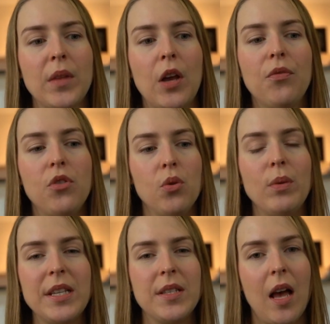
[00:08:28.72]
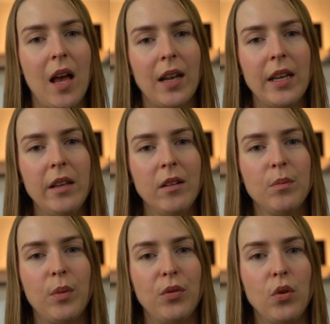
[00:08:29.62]
a few weeks early
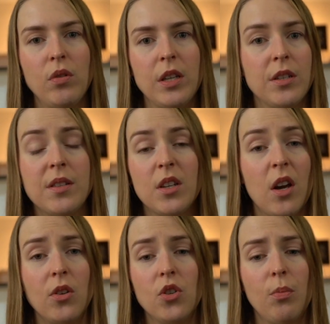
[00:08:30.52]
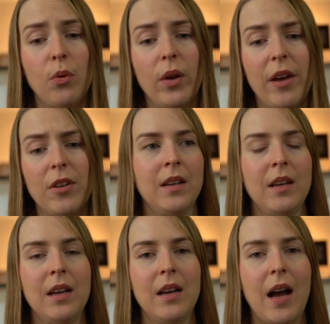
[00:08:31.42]
before you need to start your job or whatever.
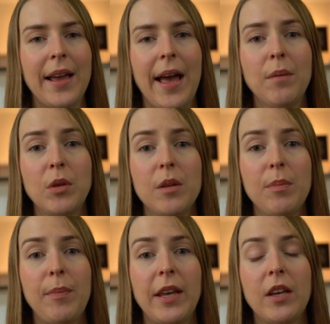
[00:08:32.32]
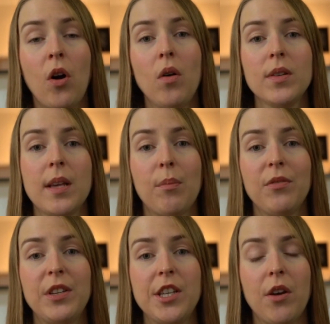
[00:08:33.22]
I am going to be making a whole
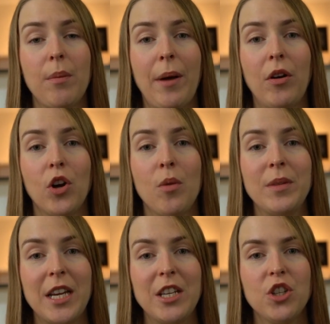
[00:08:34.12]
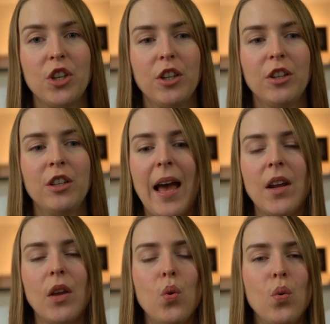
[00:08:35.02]
separate video about accommodation,
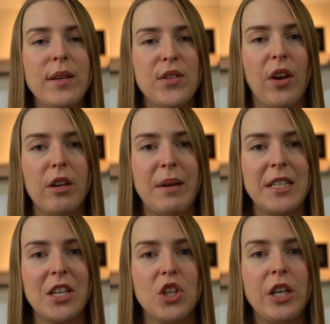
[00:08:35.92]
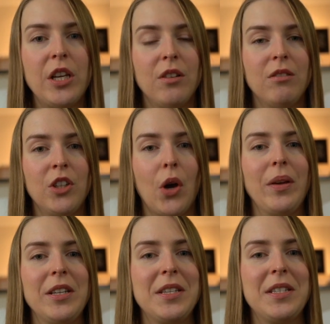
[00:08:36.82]
and I always recommend actually
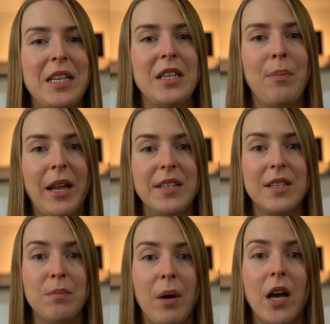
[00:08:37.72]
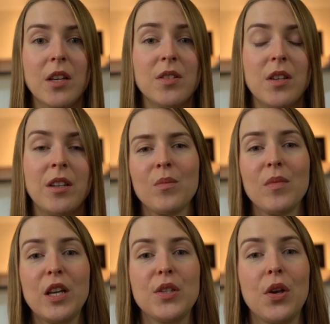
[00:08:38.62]
going to see the place in person.
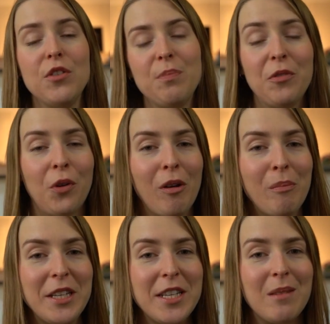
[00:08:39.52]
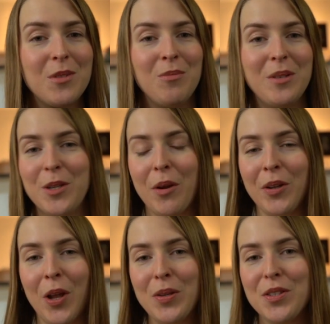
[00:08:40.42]
So you've been following my tips, you've been doing
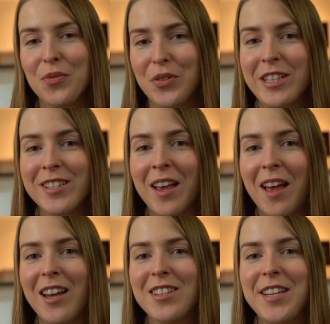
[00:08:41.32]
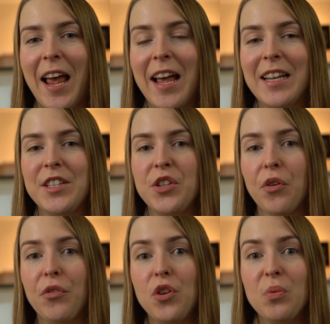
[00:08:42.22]
loads of research, and
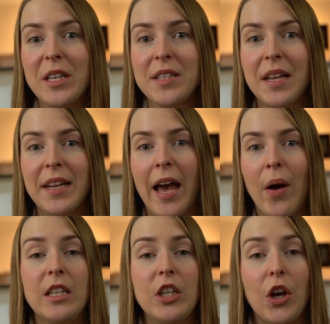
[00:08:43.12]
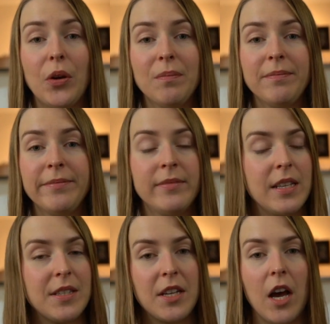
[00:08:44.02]
you're a few weeks in now. I know
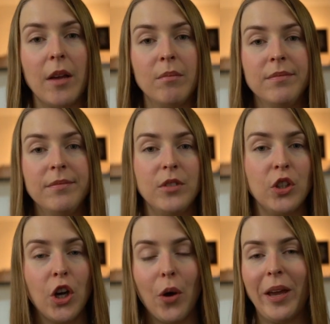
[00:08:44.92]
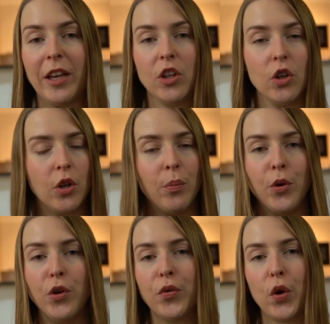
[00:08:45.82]
it's time, you're going to
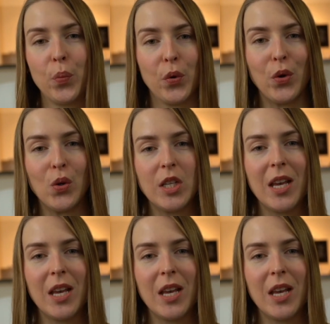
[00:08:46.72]
move abroad.